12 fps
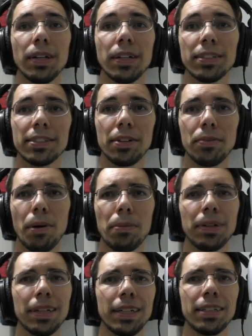So what we're
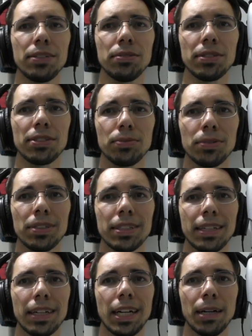going to do is we're just
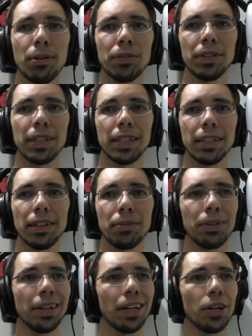going to come over here and we're
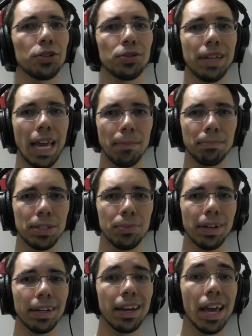going to go to an empty
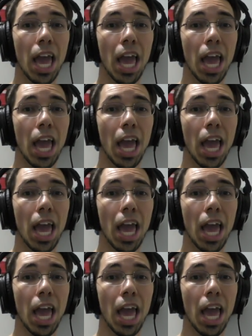one